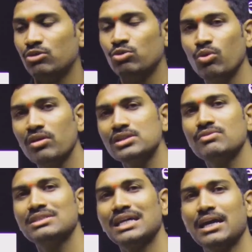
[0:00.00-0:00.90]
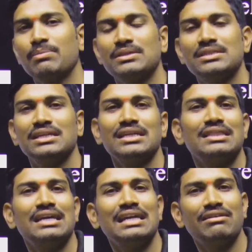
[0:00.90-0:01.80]
those which are present in
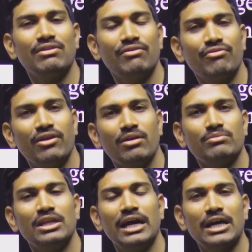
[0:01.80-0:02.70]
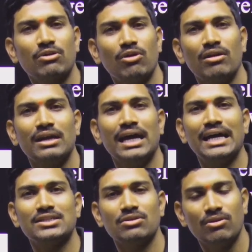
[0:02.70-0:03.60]
the liquid form, they are called
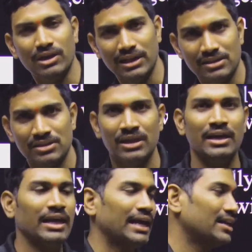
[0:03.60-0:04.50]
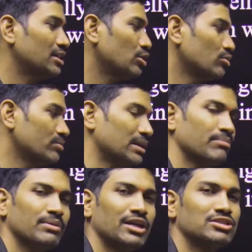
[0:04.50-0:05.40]
as oils. At the room
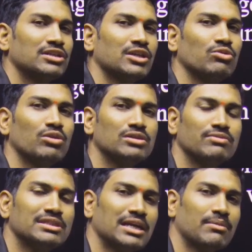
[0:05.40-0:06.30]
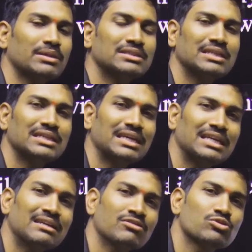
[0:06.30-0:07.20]
temperature, those which are present
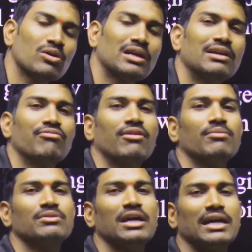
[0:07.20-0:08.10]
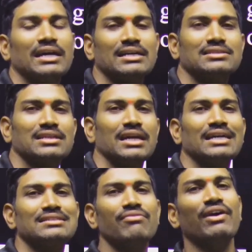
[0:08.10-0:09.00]
in solid form, they are considered as
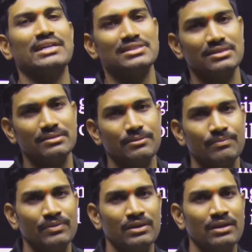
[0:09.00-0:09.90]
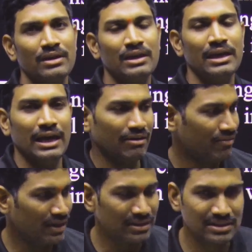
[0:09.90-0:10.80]
the fats. And
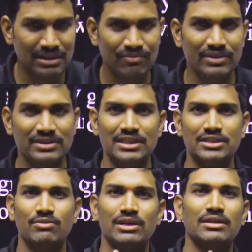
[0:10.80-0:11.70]
for this differentiation, what is the